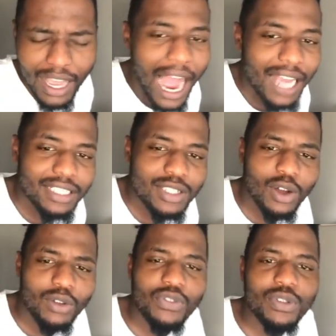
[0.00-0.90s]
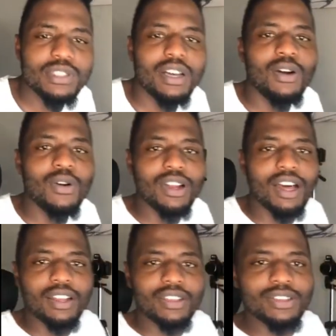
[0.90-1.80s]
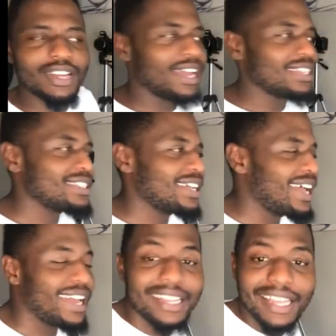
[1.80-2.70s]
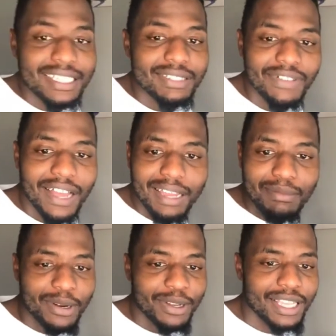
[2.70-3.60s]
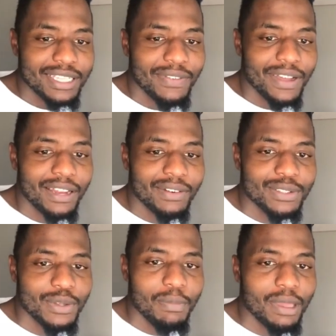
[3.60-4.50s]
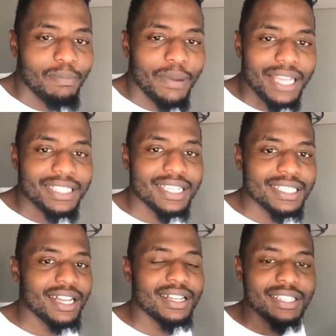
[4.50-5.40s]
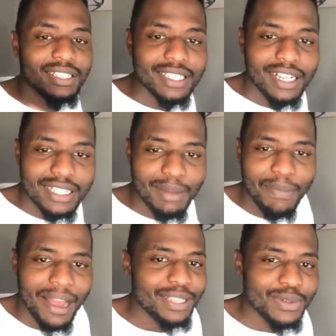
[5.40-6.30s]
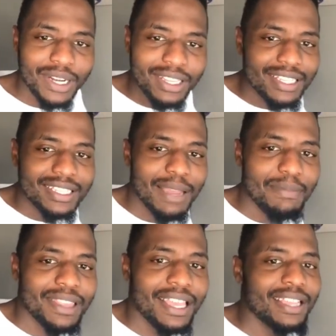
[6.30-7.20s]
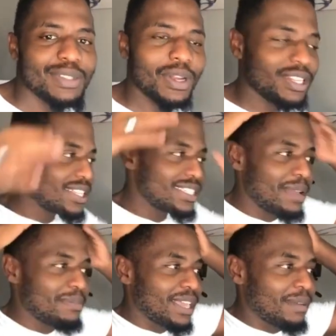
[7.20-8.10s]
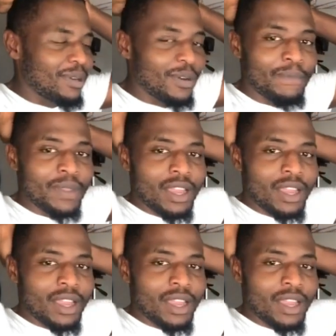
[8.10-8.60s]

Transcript: I just confused a whole lot of you guys, and that's fine, bro. That's fine. To me, buys are sells and sells are buys. It's one and the same thing. It's one and the same thing, bro.